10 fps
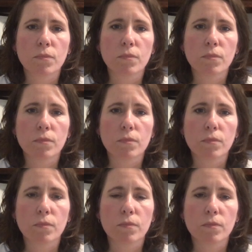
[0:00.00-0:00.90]

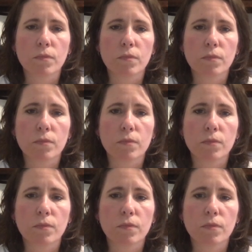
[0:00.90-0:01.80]

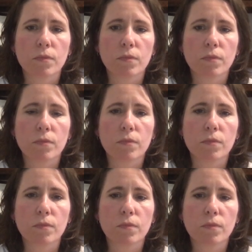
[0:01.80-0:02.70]

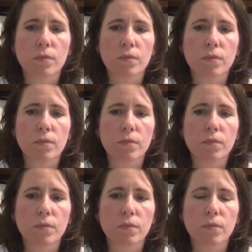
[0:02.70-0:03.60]

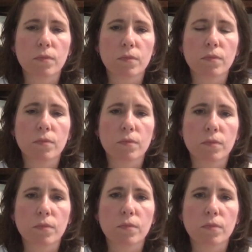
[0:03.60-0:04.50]

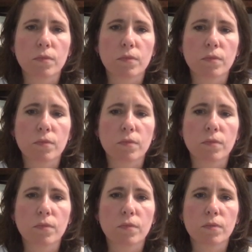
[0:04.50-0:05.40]

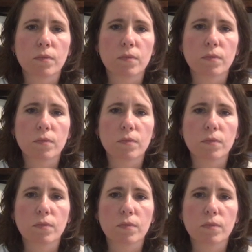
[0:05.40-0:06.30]

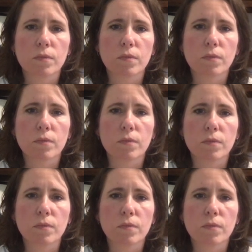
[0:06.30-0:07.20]

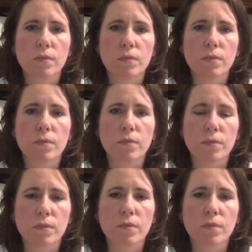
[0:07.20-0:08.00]
This person isn't speaking.